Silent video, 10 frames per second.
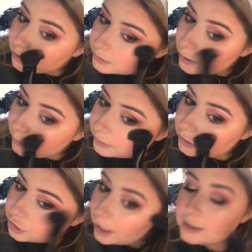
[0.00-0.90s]
So I wanted
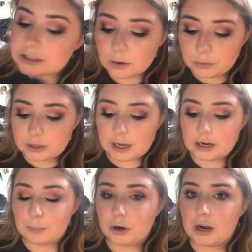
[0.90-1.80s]
to try this out one day, and
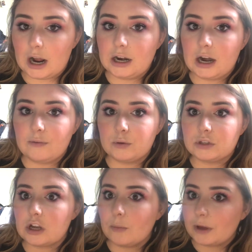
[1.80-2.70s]
I put it on, and everyone's
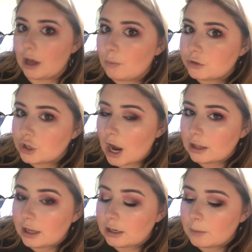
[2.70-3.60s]
like, oh my god, what's your
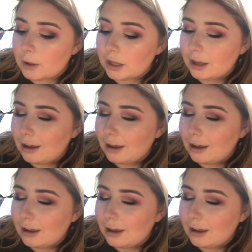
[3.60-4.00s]
highlight? And I'm like,